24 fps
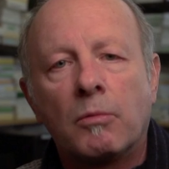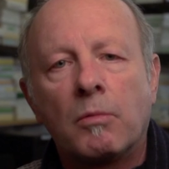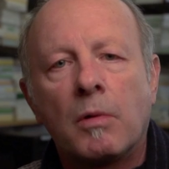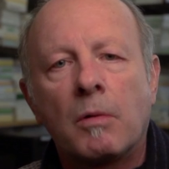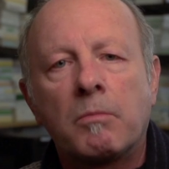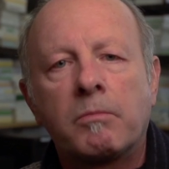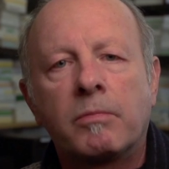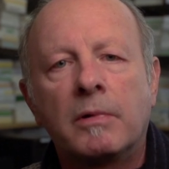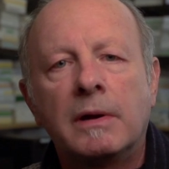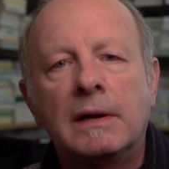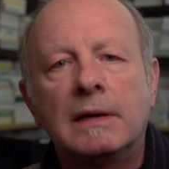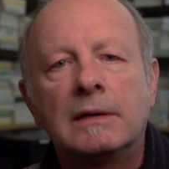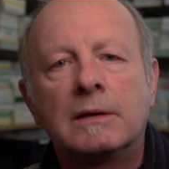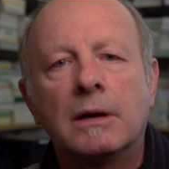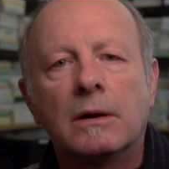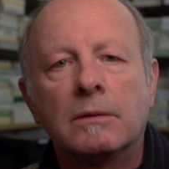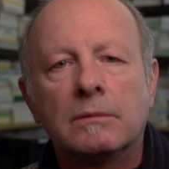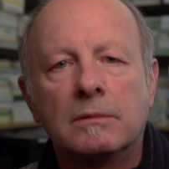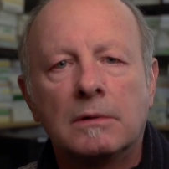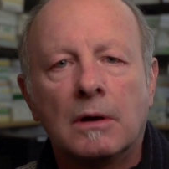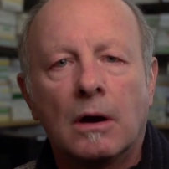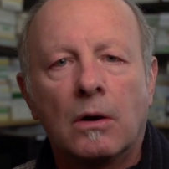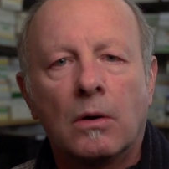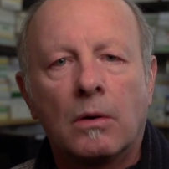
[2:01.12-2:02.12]
But what we
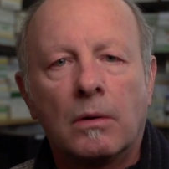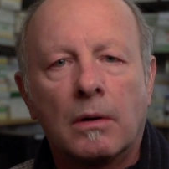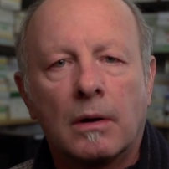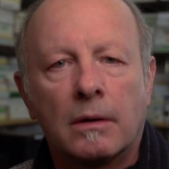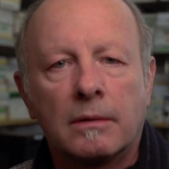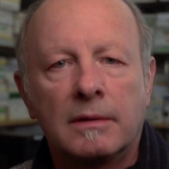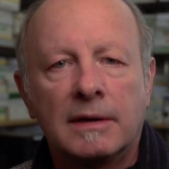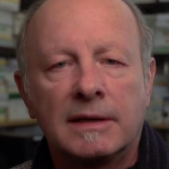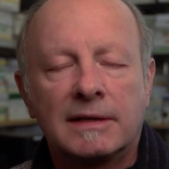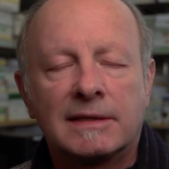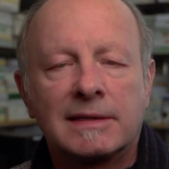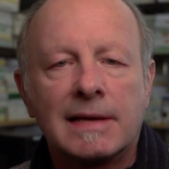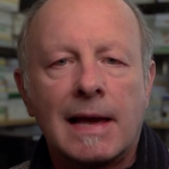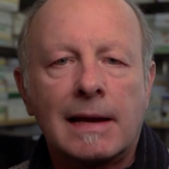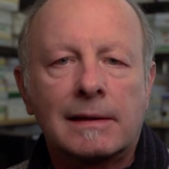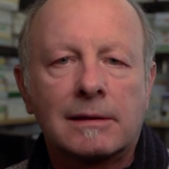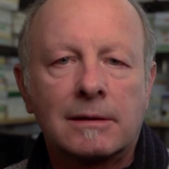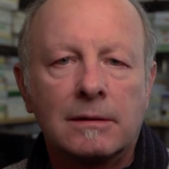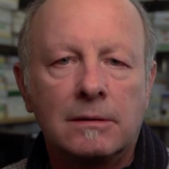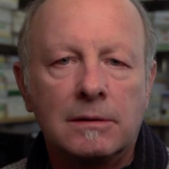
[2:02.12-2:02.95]
don't know are the exact